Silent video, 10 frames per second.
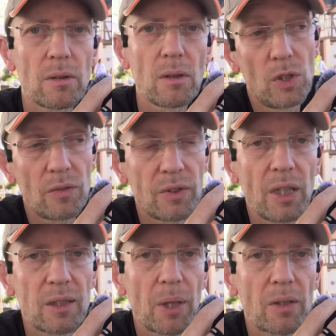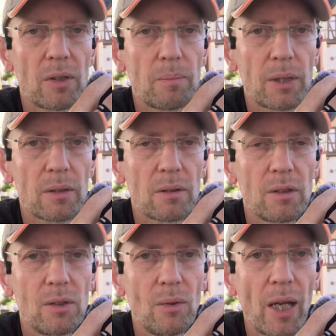which gives a nice background, but
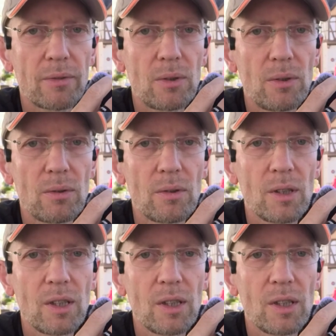you have to